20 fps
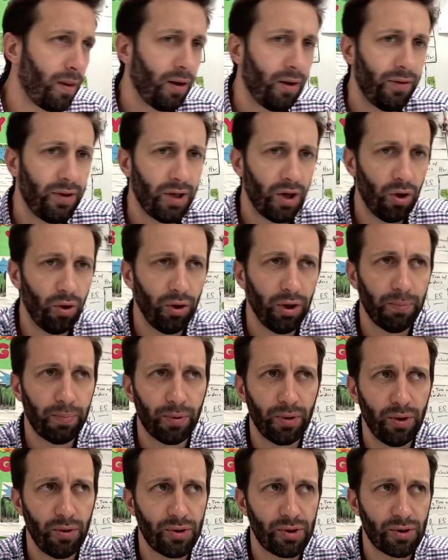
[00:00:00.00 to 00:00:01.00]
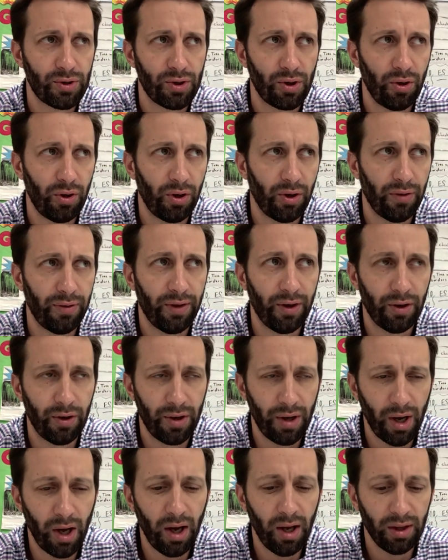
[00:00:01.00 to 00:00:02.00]
The only producers on Earth that are
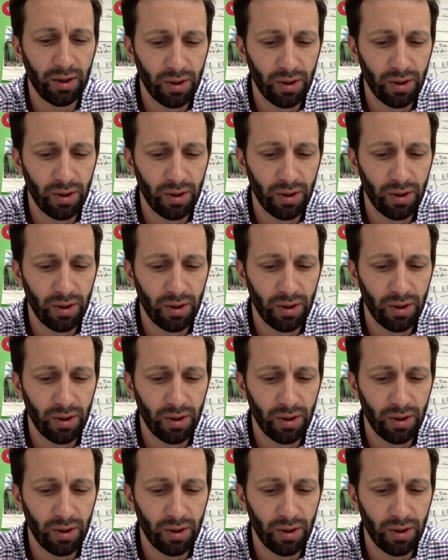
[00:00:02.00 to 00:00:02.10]
not